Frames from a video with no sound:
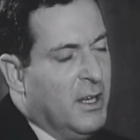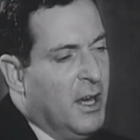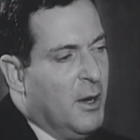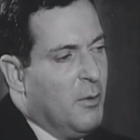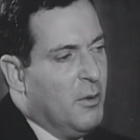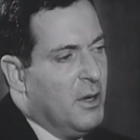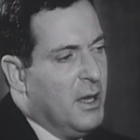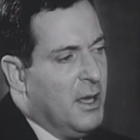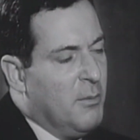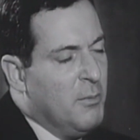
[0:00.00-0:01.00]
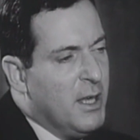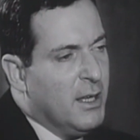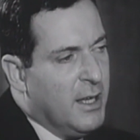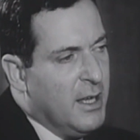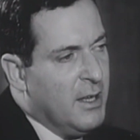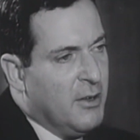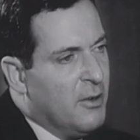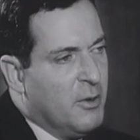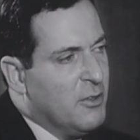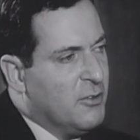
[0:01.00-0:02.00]
Now, admittedly,
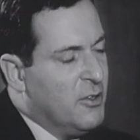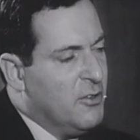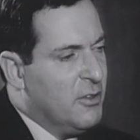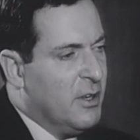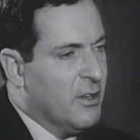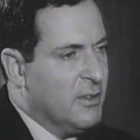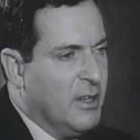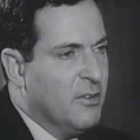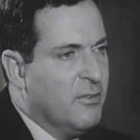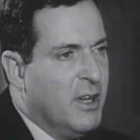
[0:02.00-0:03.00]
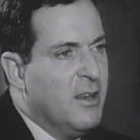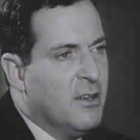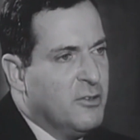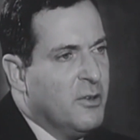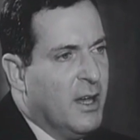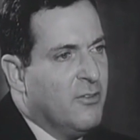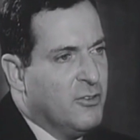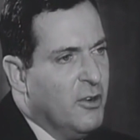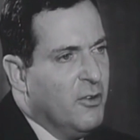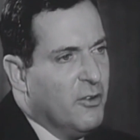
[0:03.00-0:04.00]
your research and extensive data that you have
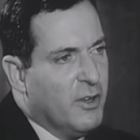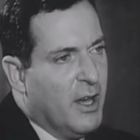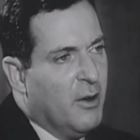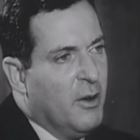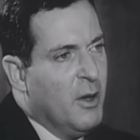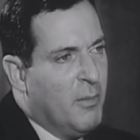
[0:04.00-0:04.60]
shows how